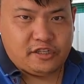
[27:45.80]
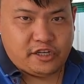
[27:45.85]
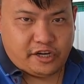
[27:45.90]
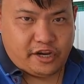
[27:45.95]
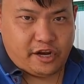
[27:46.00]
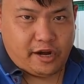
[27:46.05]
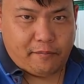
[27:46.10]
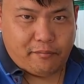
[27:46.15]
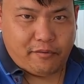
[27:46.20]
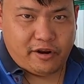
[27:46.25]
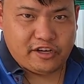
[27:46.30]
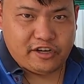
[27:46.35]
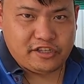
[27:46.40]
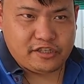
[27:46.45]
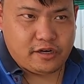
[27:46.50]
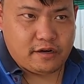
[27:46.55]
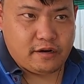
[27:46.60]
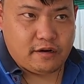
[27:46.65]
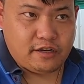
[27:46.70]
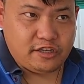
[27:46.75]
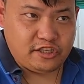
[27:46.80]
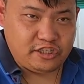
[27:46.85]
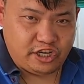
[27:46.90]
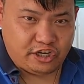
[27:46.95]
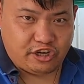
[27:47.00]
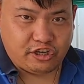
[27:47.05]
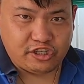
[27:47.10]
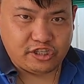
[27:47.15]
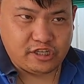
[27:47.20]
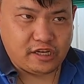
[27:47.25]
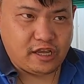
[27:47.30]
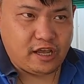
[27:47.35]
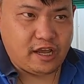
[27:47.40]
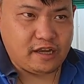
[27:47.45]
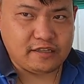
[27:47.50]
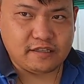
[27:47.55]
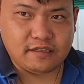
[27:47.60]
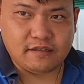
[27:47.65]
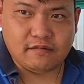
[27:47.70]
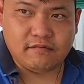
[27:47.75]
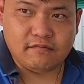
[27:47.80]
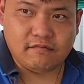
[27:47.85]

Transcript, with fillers: Check your air pressure, check your shocks,